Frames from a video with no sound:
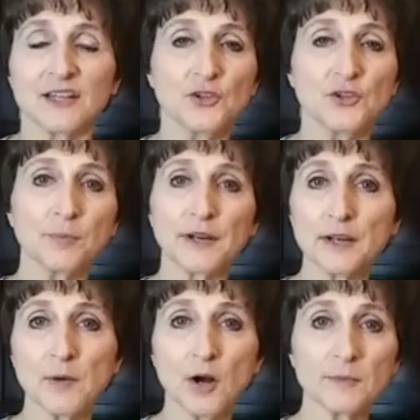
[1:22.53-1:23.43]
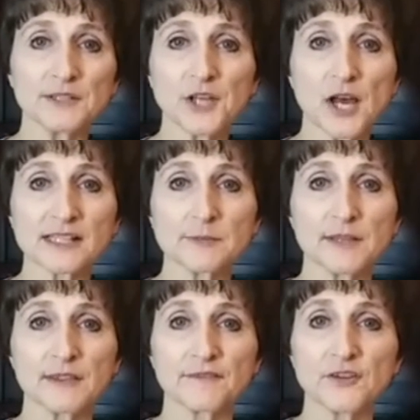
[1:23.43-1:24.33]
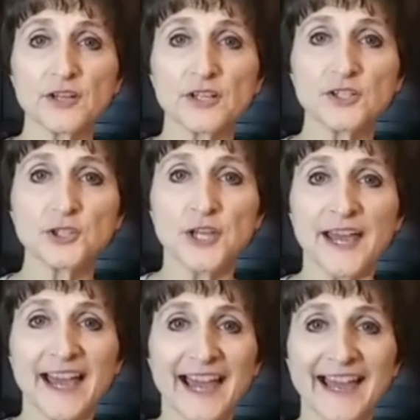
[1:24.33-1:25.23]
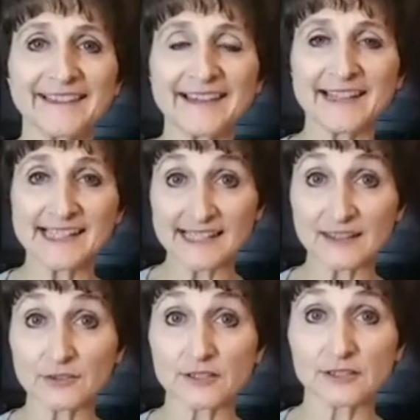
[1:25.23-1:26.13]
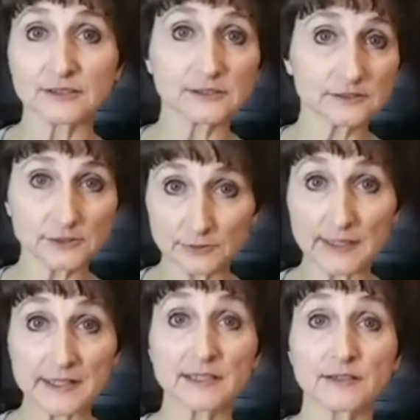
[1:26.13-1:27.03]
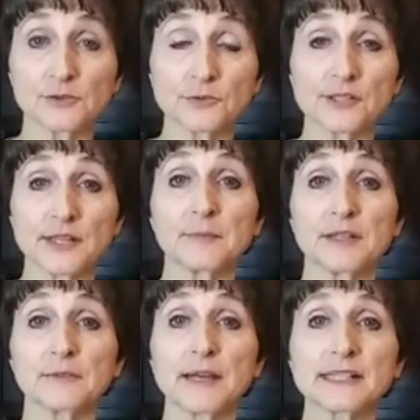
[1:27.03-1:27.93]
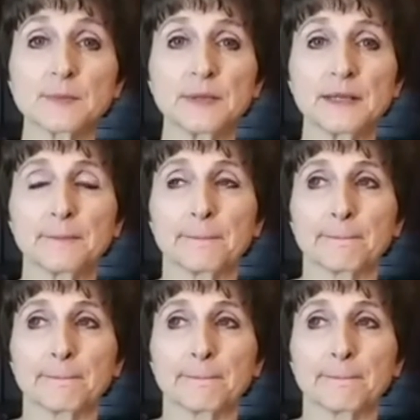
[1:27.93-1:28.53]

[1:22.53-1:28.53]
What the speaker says: you bring them home and toss them in the fridge, and then they sit there till you're ready to use them in a recipe.